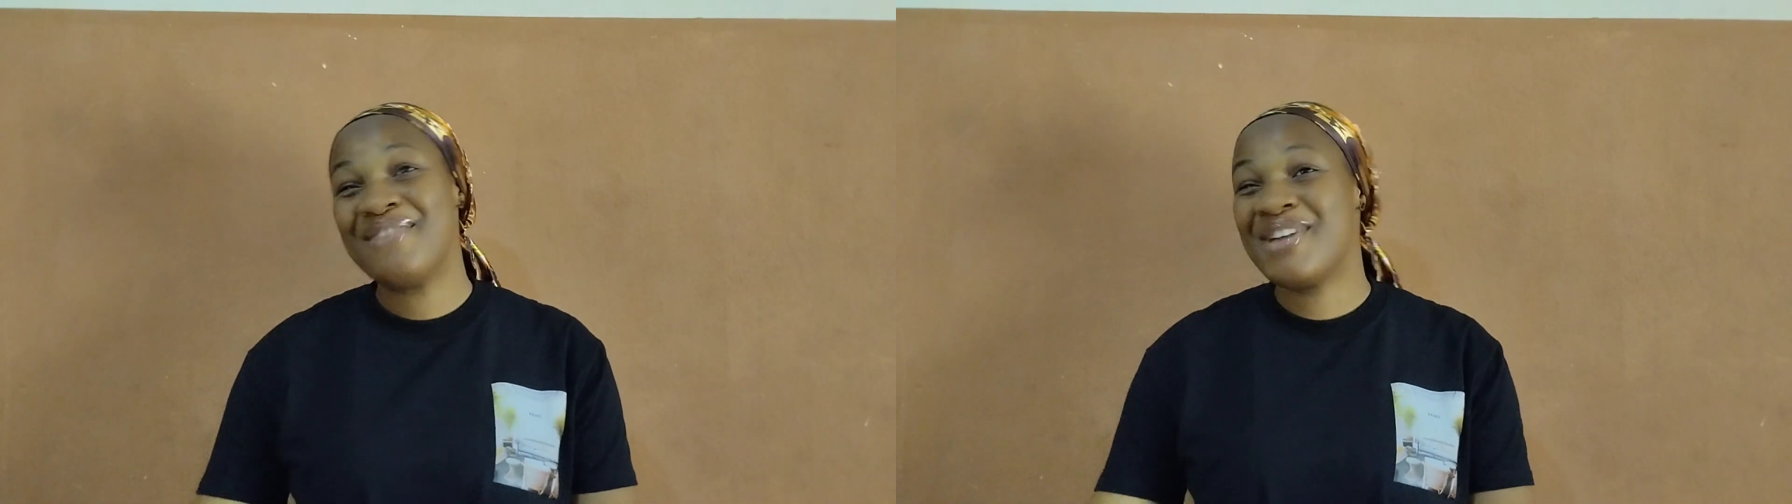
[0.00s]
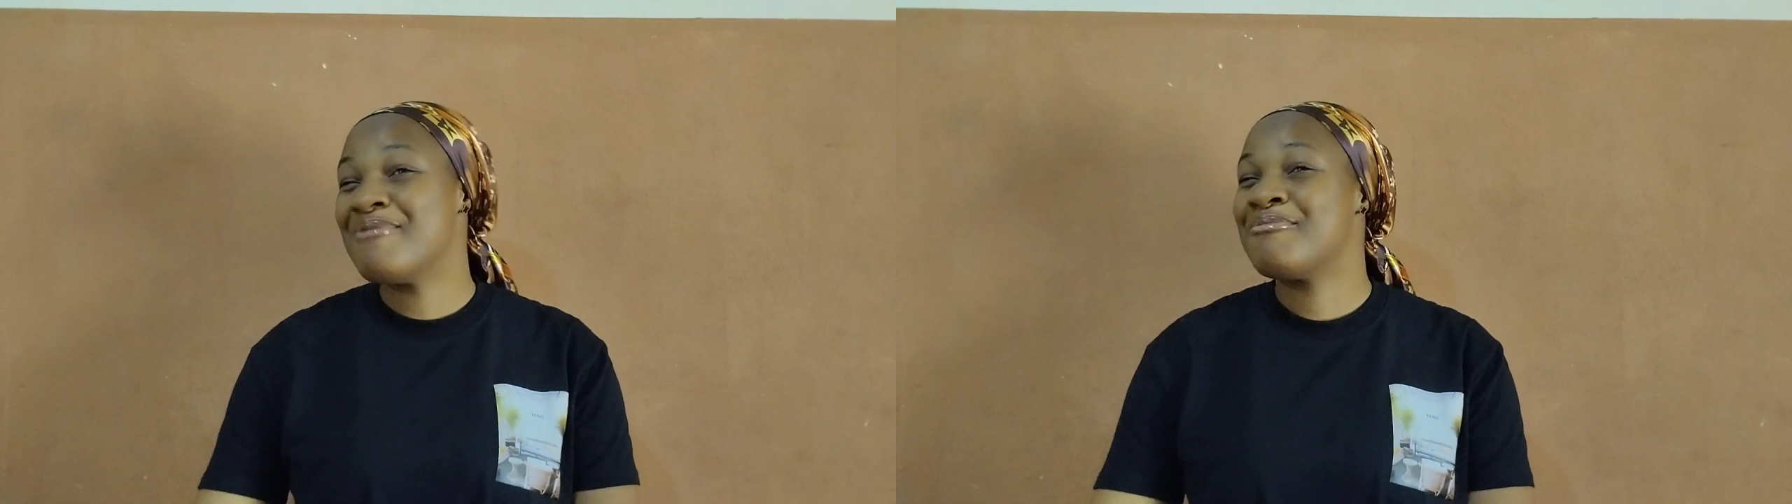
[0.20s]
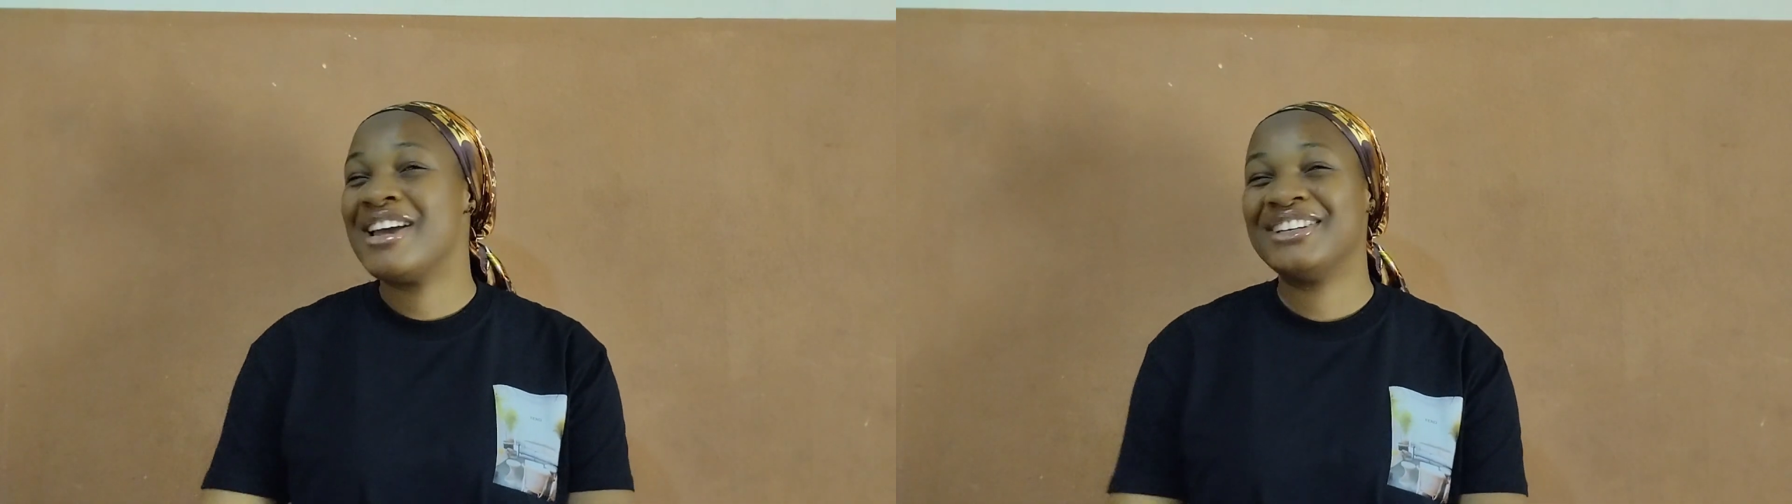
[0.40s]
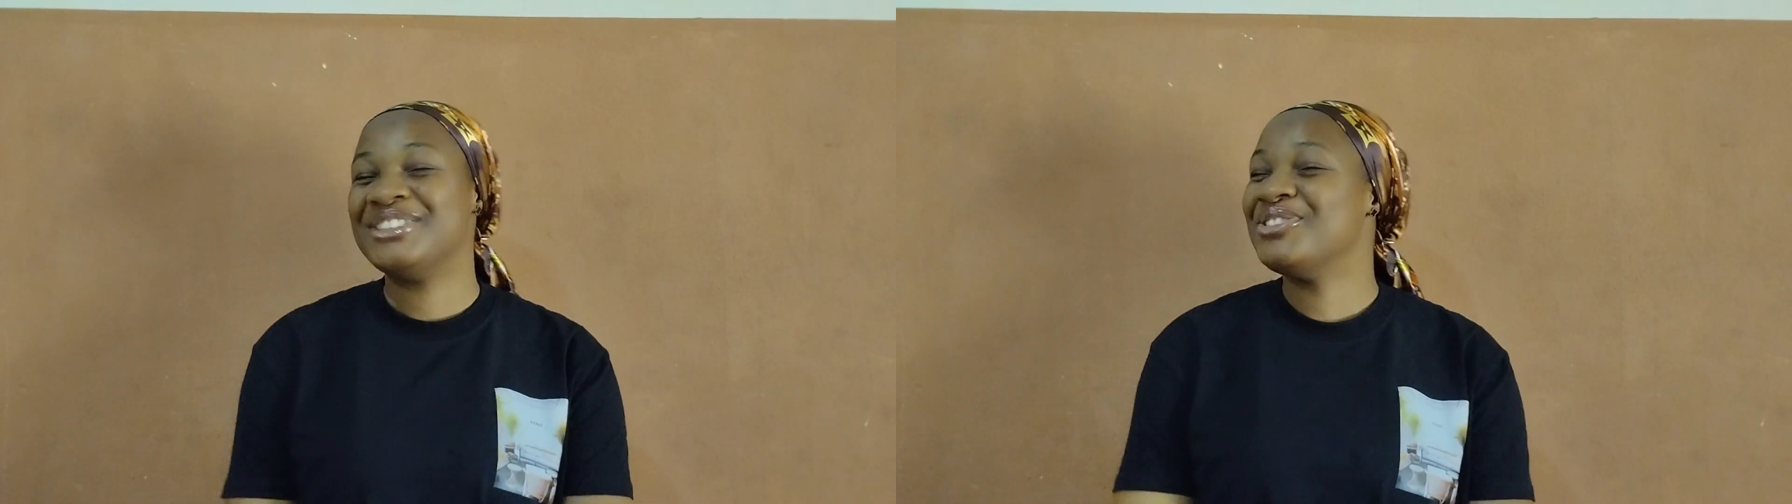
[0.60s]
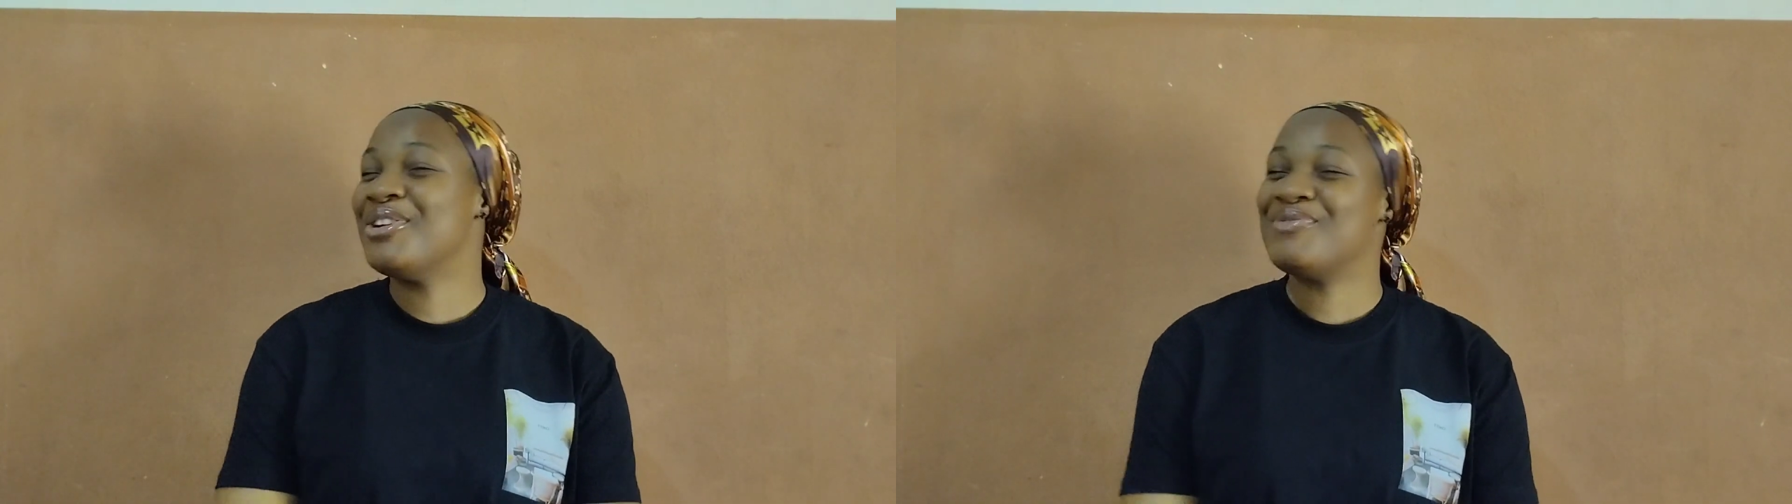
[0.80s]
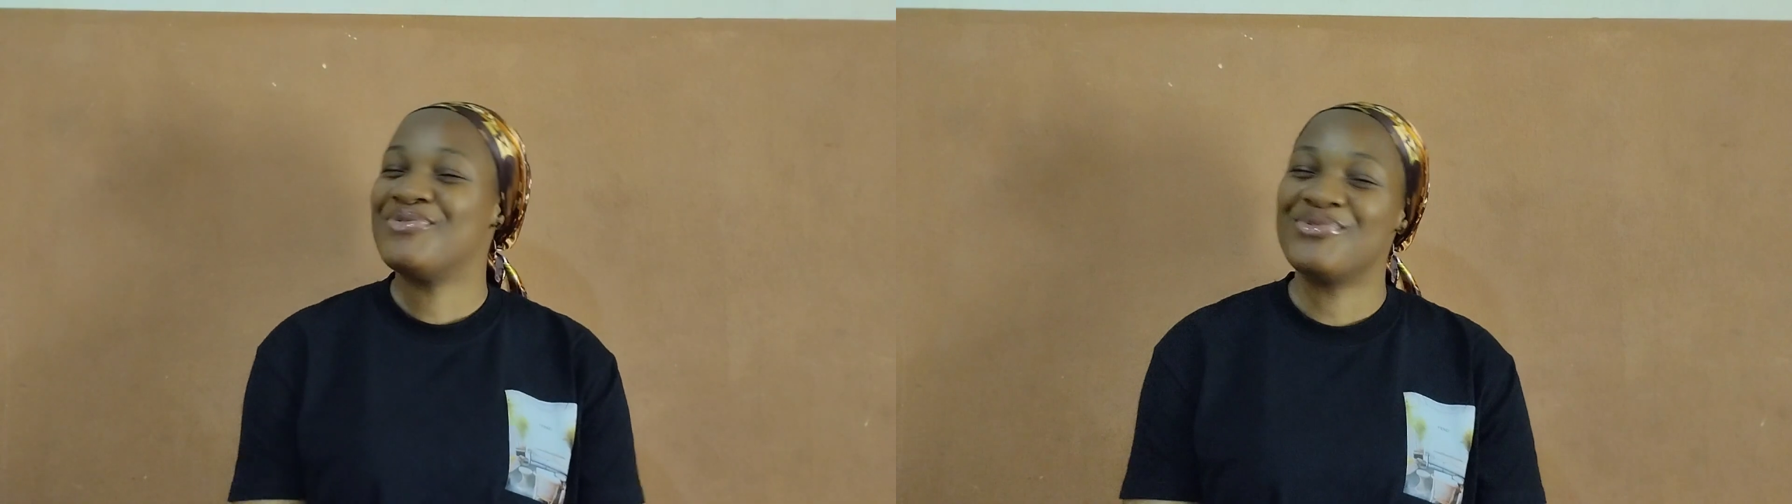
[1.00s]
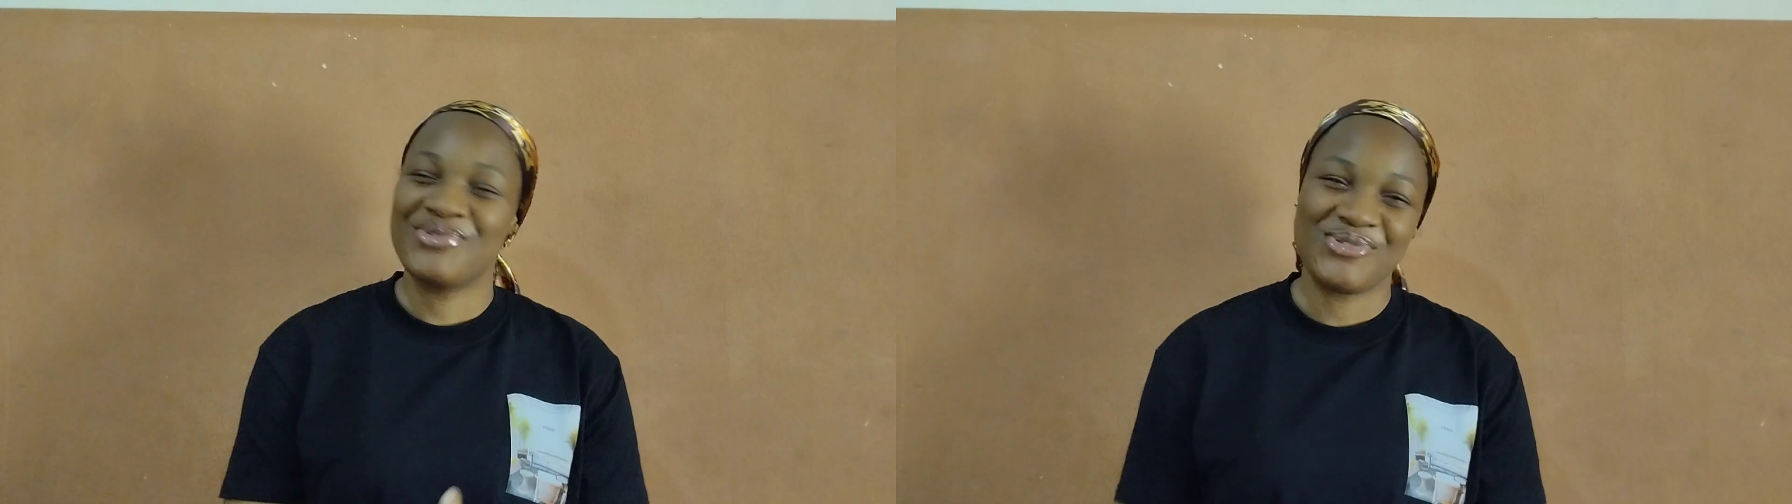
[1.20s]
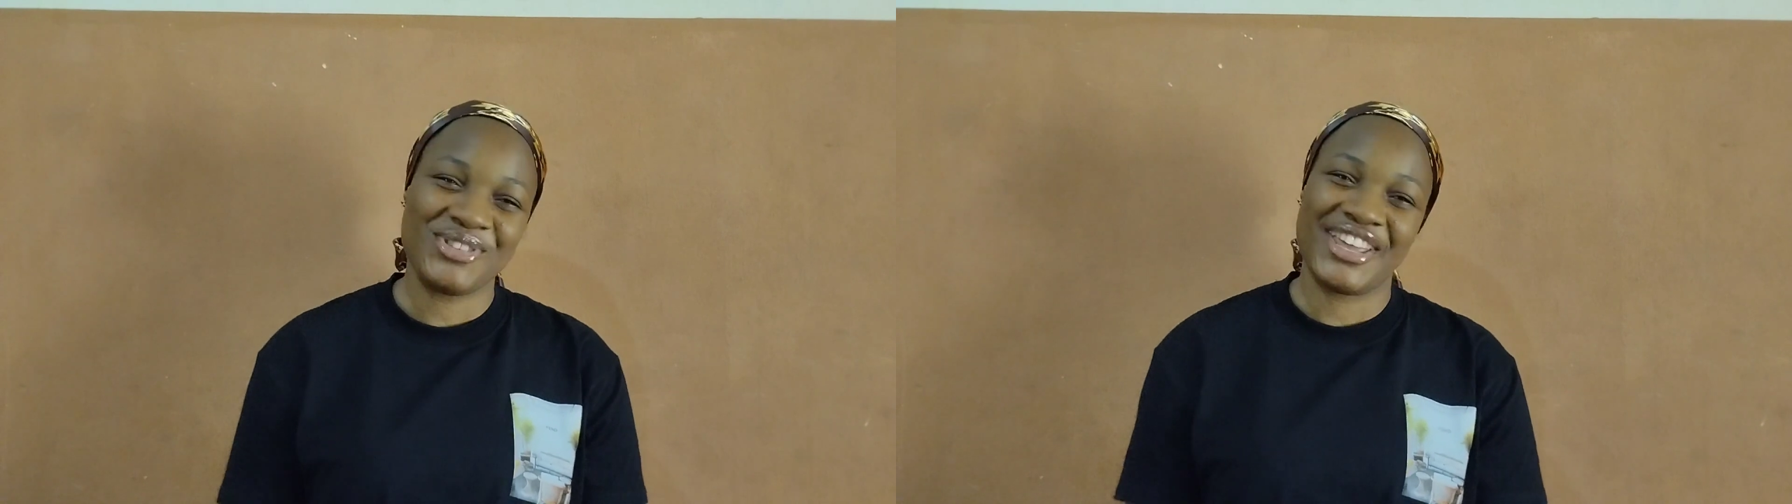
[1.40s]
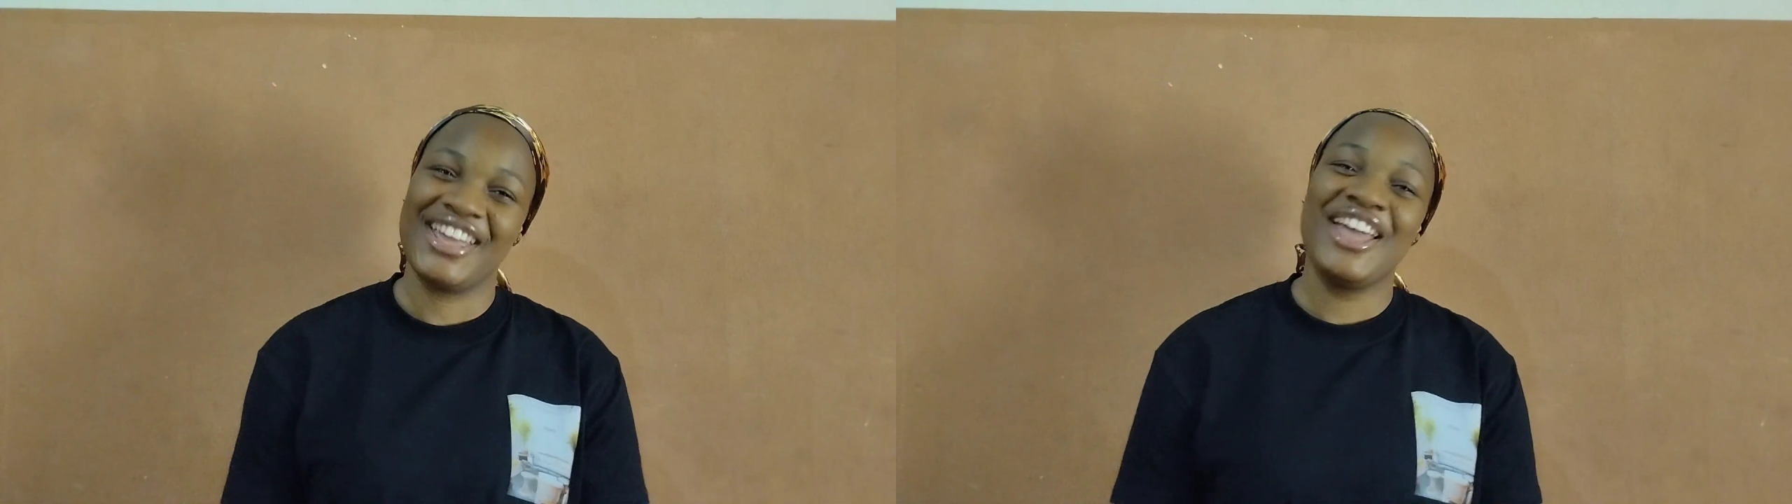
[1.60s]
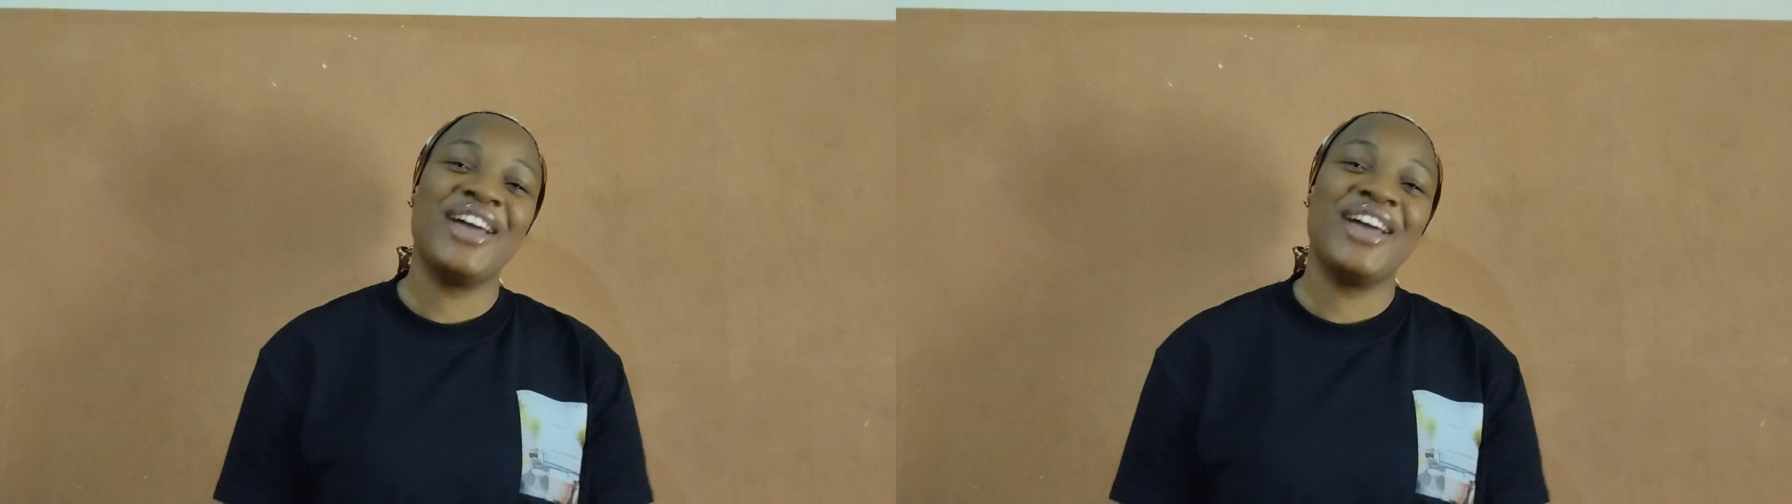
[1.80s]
my mind did not even go there.